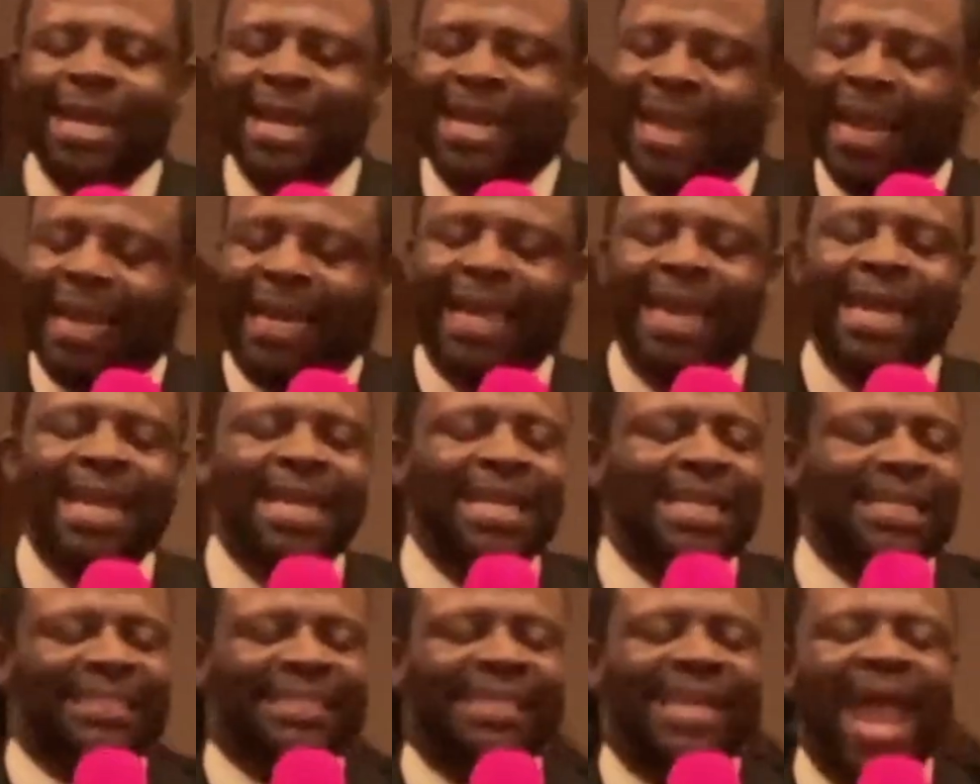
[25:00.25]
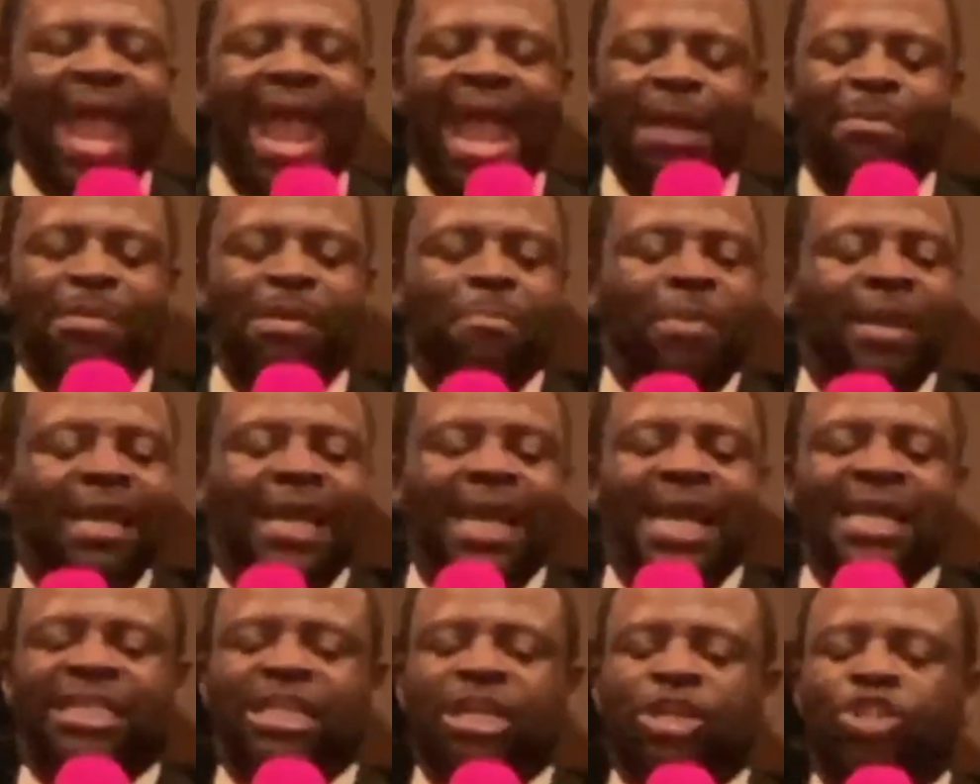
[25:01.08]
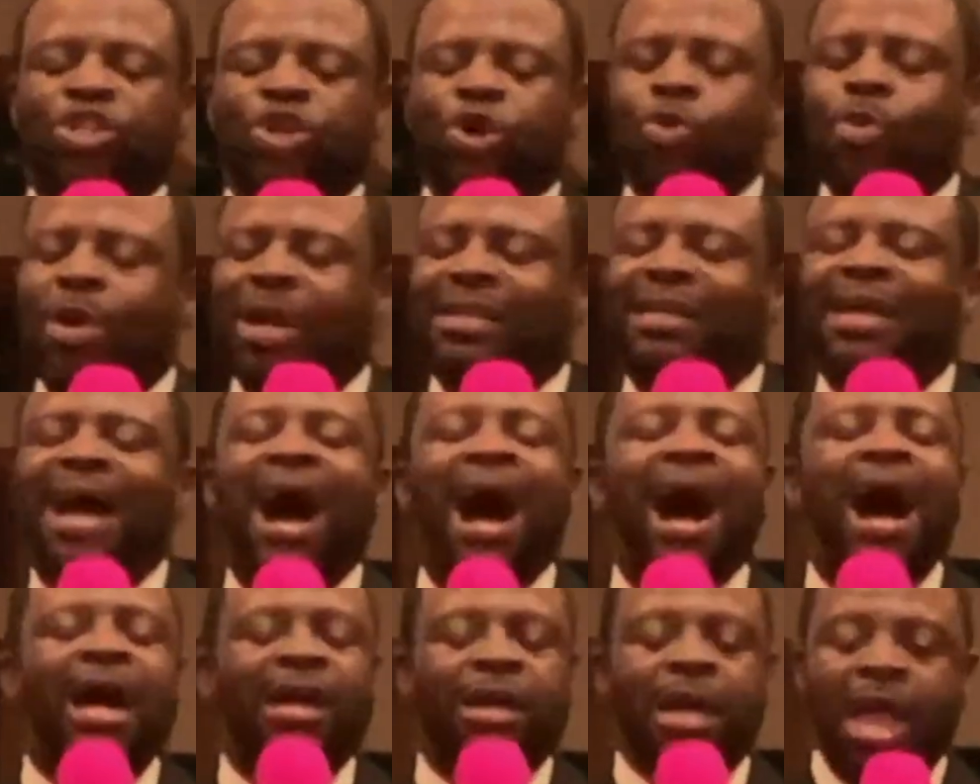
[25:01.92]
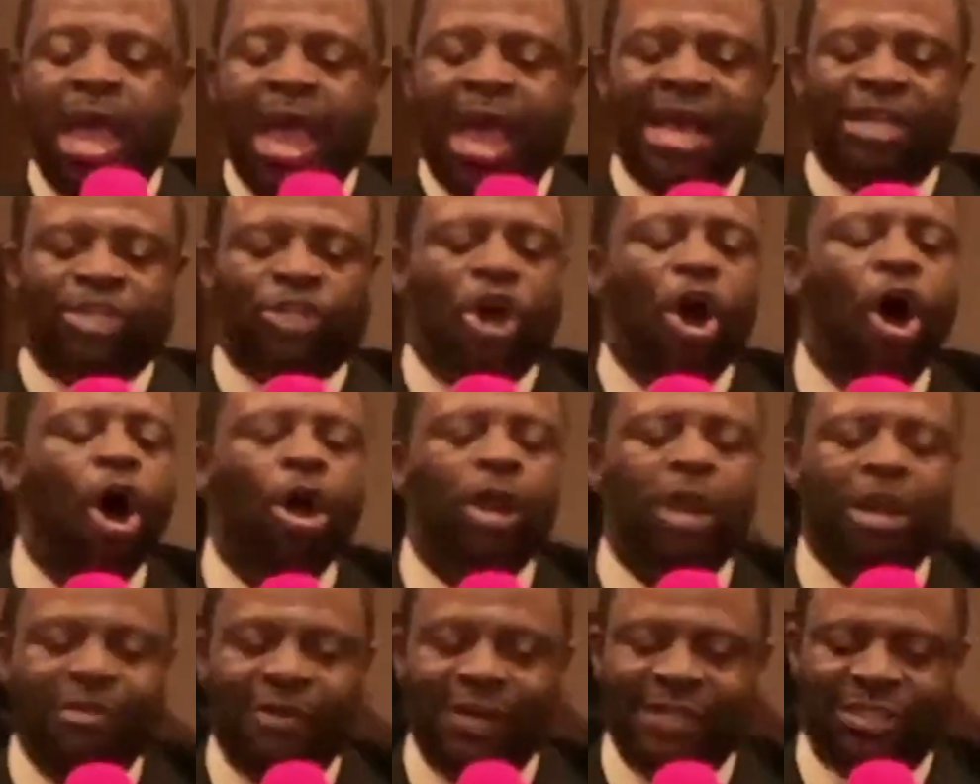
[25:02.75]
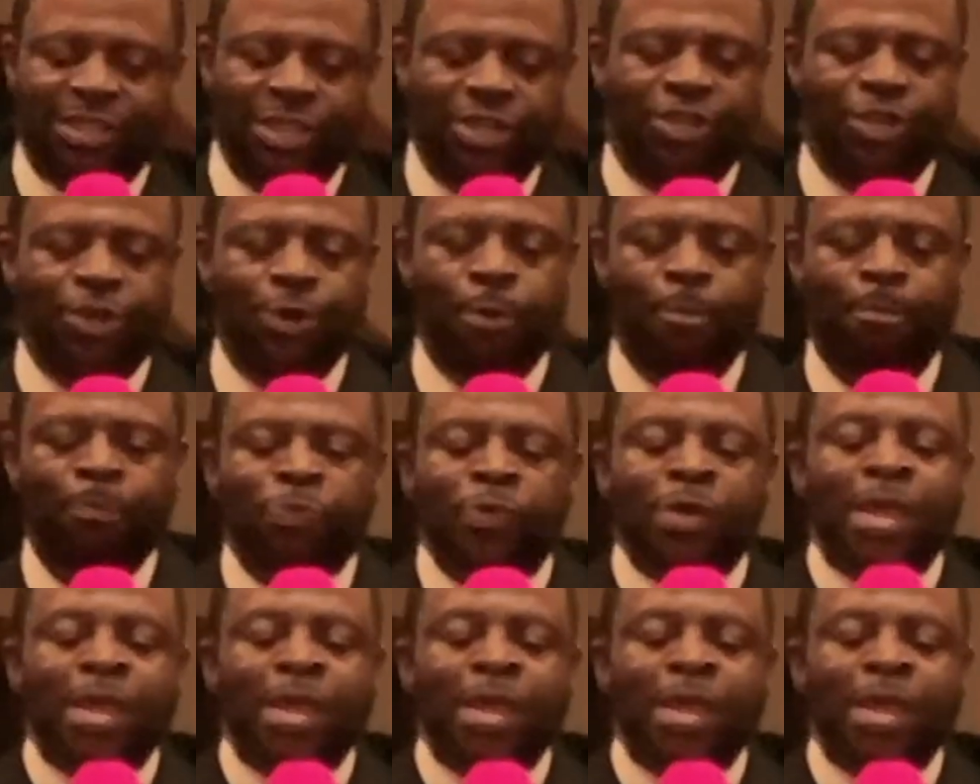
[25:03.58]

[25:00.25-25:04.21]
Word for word: need to get in this game and begin to do what God has called us to do.